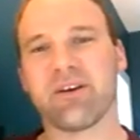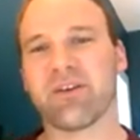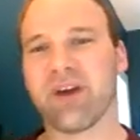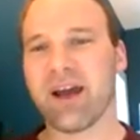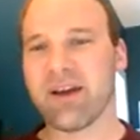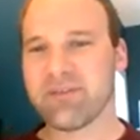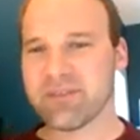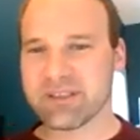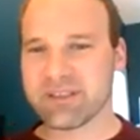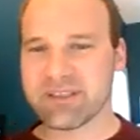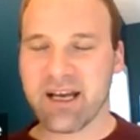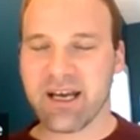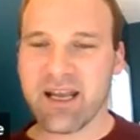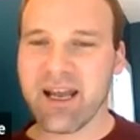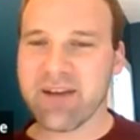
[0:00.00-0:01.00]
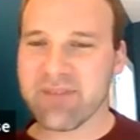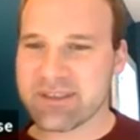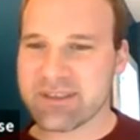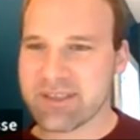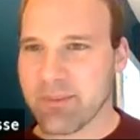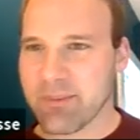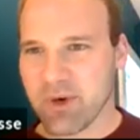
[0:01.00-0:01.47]
the graph does not have a
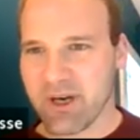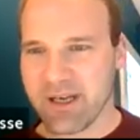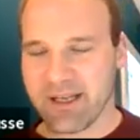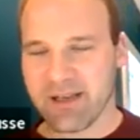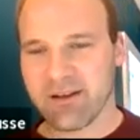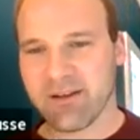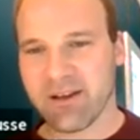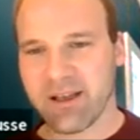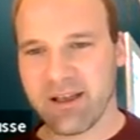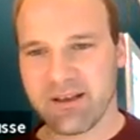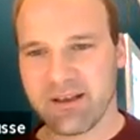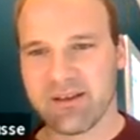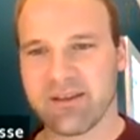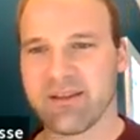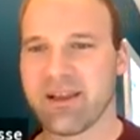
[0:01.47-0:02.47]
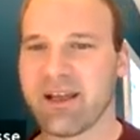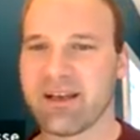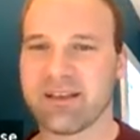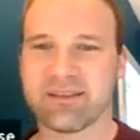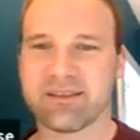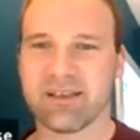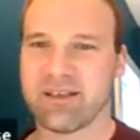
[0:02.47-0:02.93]
separating clique. That
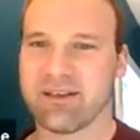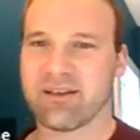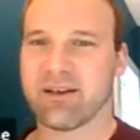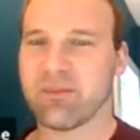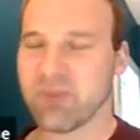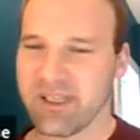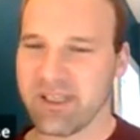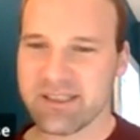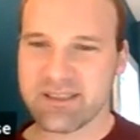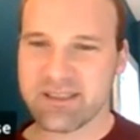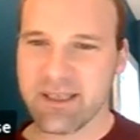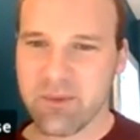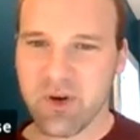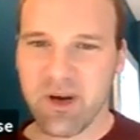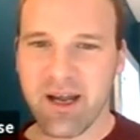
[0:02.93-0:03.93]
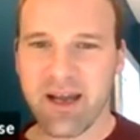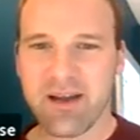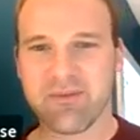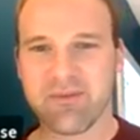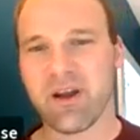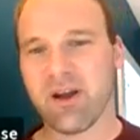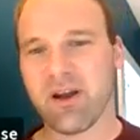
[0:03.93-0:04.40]
is a complete
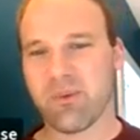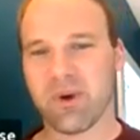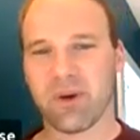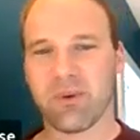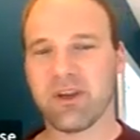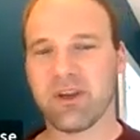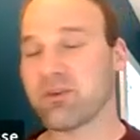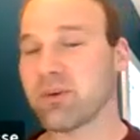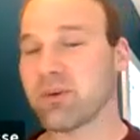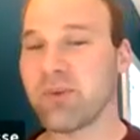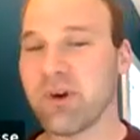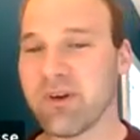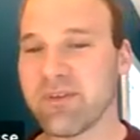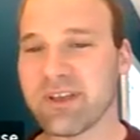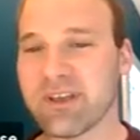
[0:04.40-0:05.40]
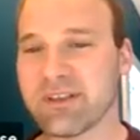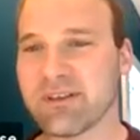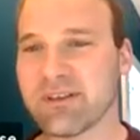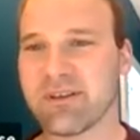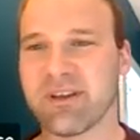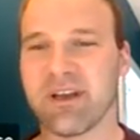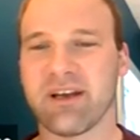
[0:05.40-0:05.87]
subgraph, where when you remove
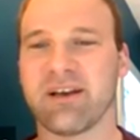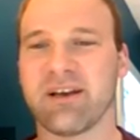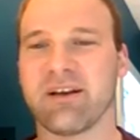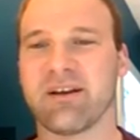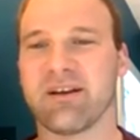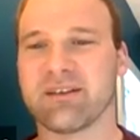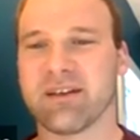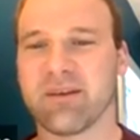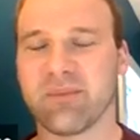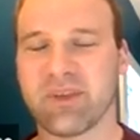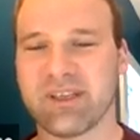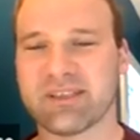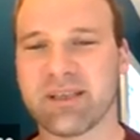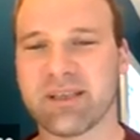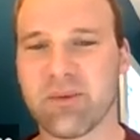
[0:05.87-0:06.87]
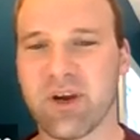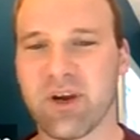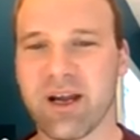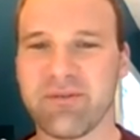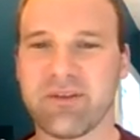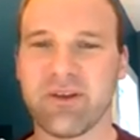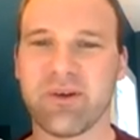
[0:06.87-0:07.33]
the complete
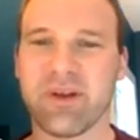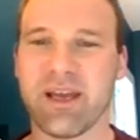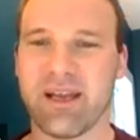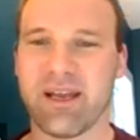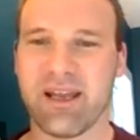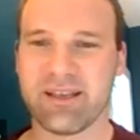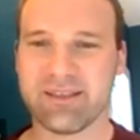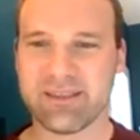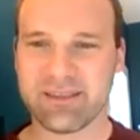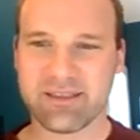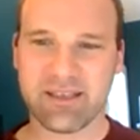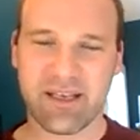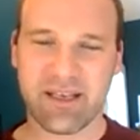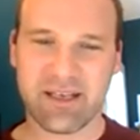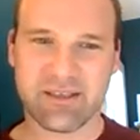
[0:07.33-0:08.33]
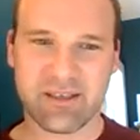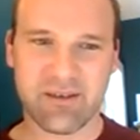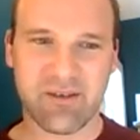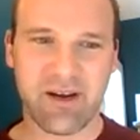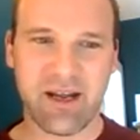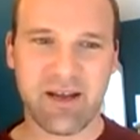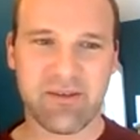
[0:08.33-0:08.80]
subgraph, you get a disconnected
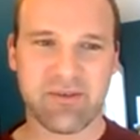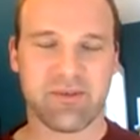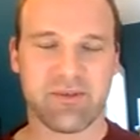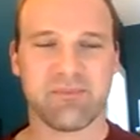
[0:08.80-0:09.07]
graph.